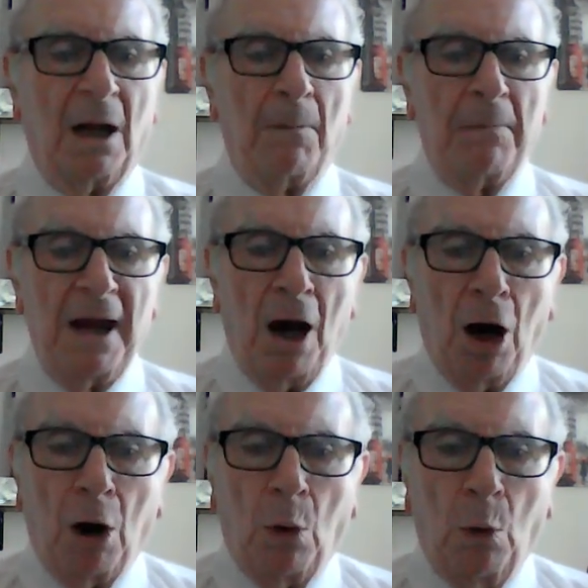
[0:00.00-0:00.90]

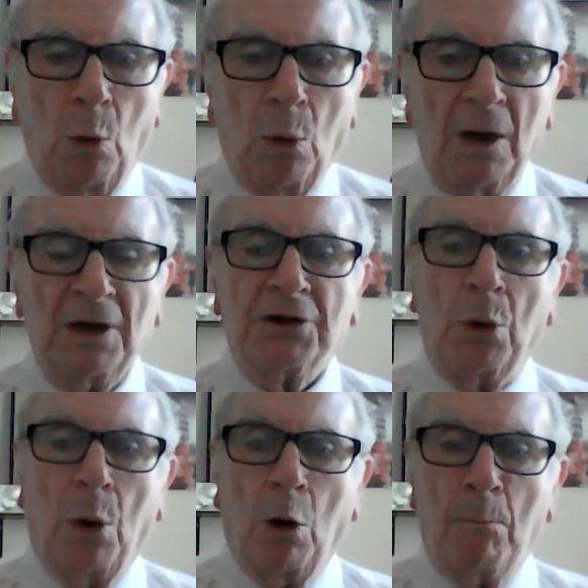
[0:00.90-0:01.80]
Behold,
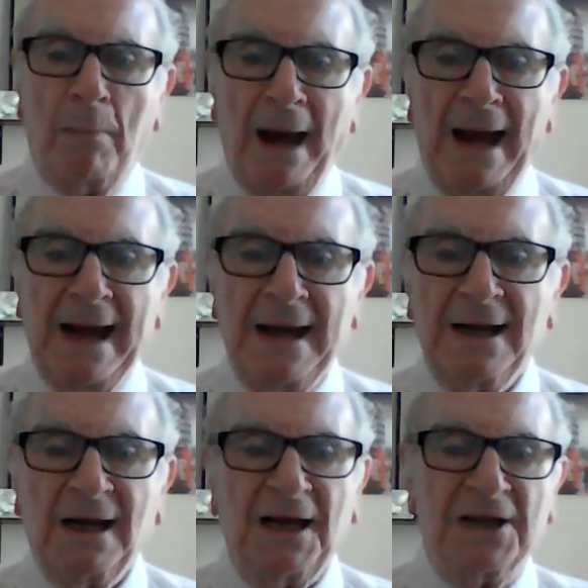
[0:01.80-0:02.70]
to
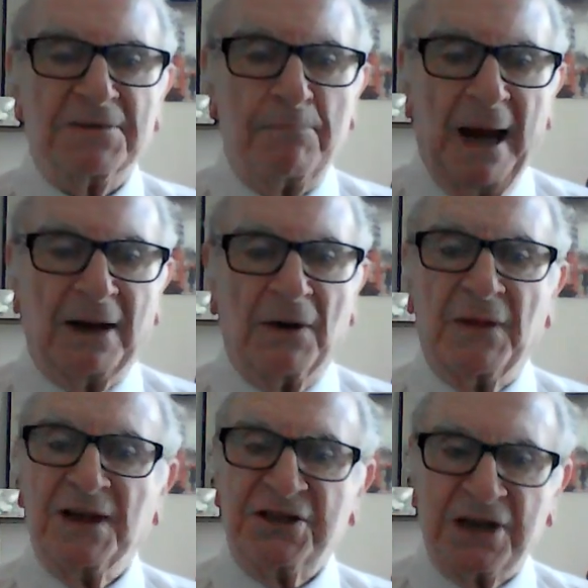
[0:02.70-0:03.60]
obey is better
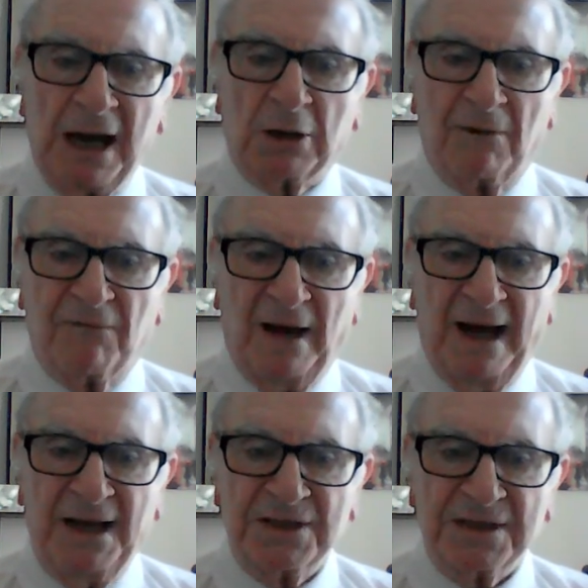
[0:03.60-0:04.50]
than
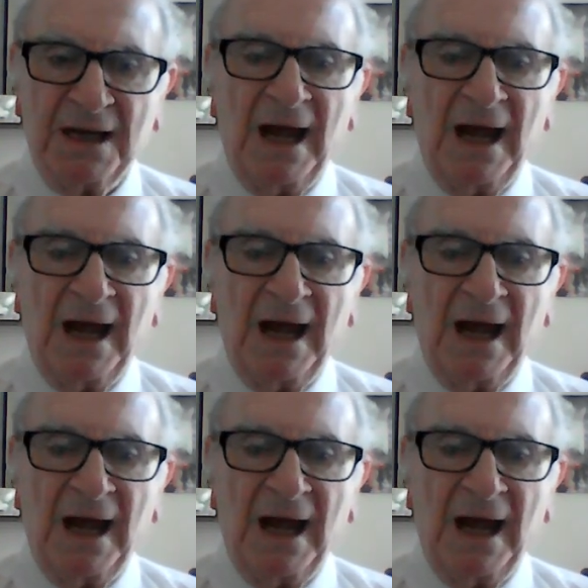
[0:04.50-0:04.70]
sacrifice,